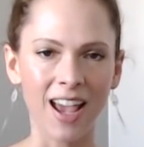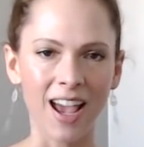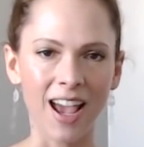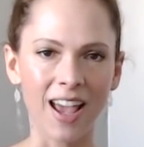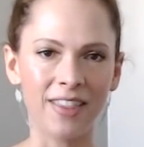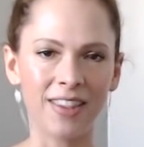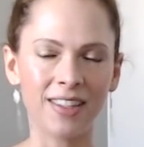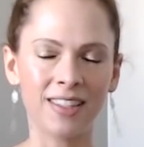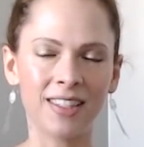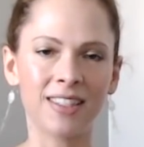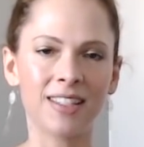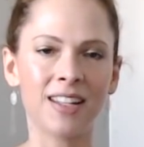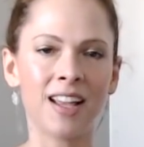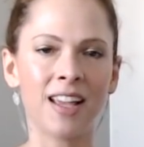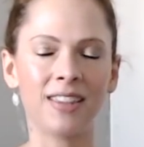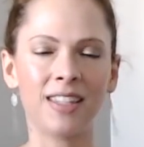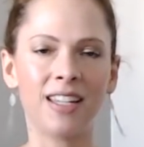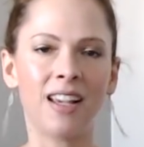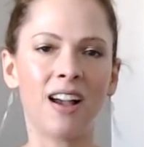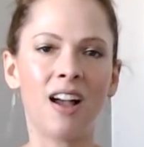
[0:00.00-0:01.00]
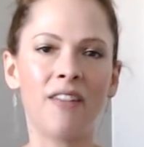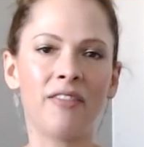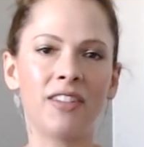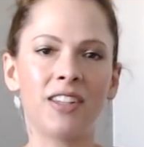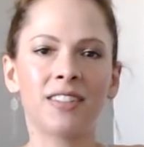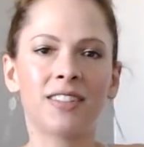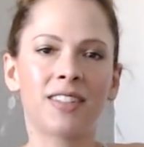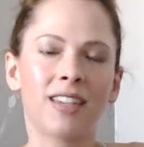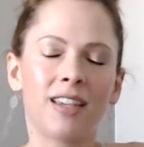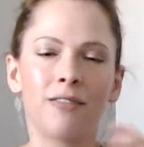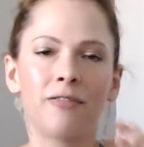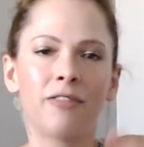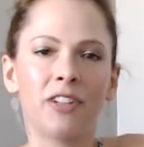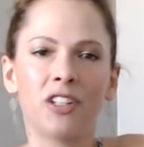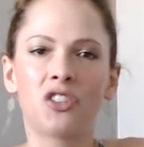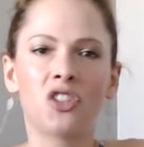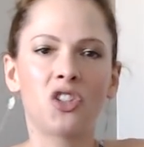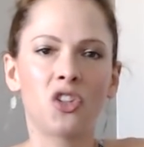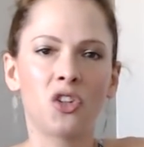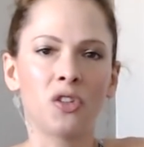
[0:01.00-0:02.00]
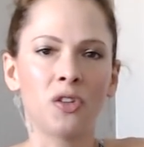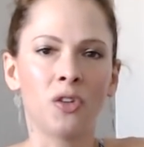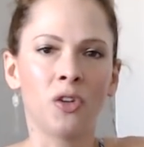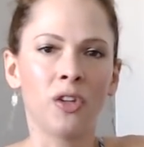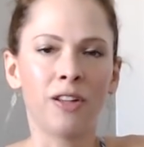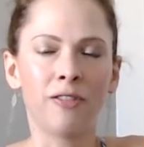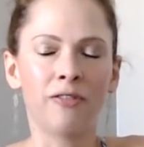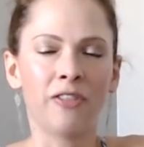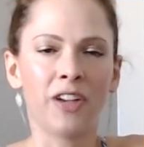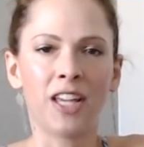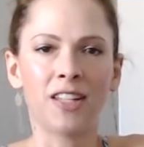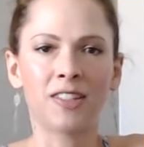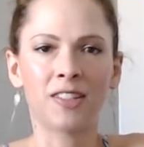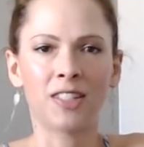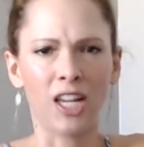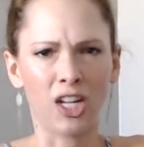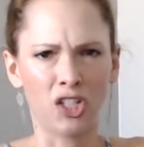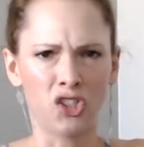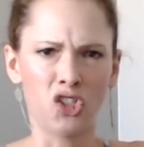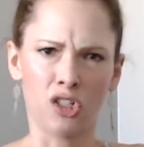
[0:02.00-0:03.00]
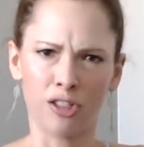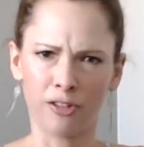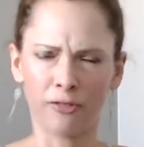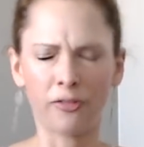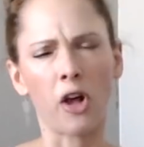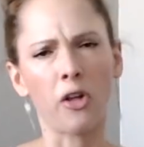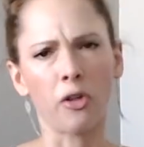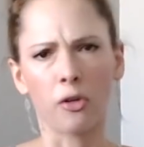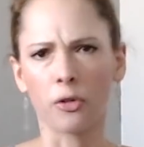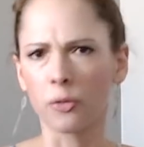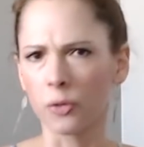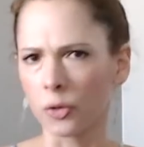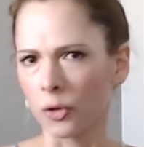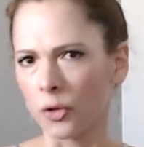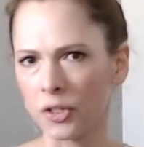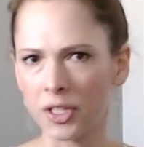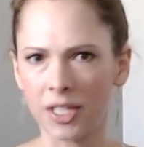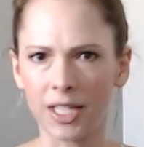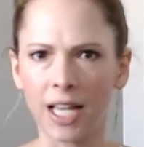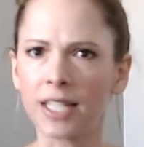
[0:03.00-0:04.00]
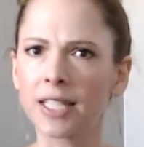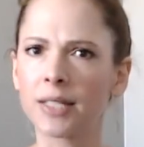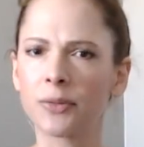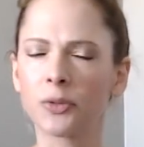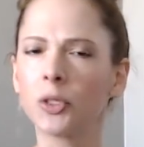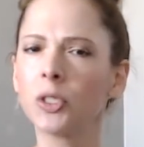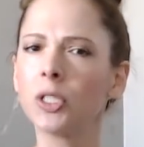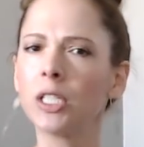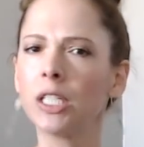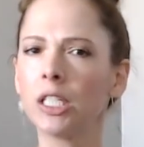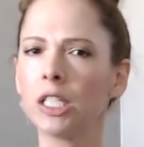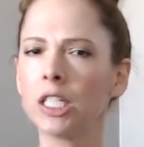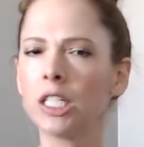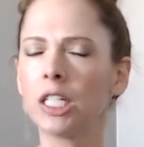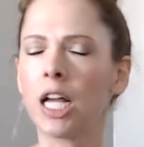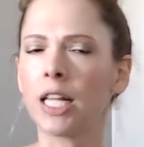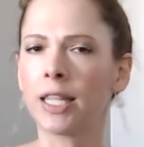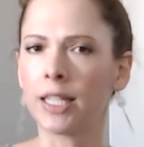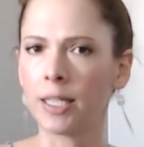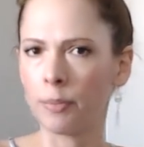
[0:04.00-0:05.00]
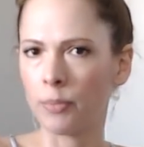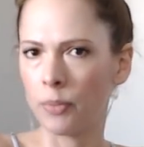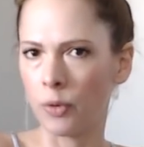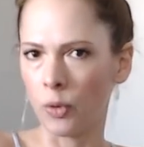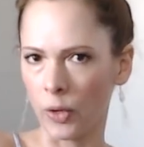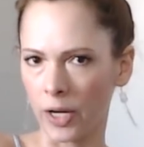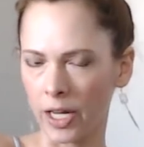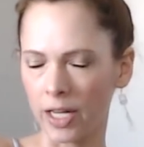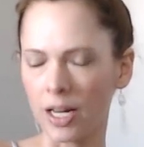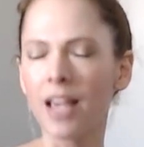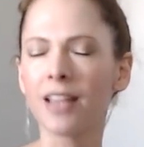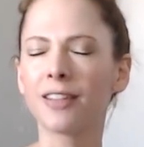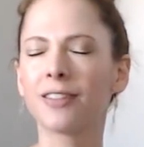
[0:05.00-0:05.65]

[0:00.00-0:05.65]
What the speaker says: And this is not the obvious conventional advice like just follow the rules. That's really not the point.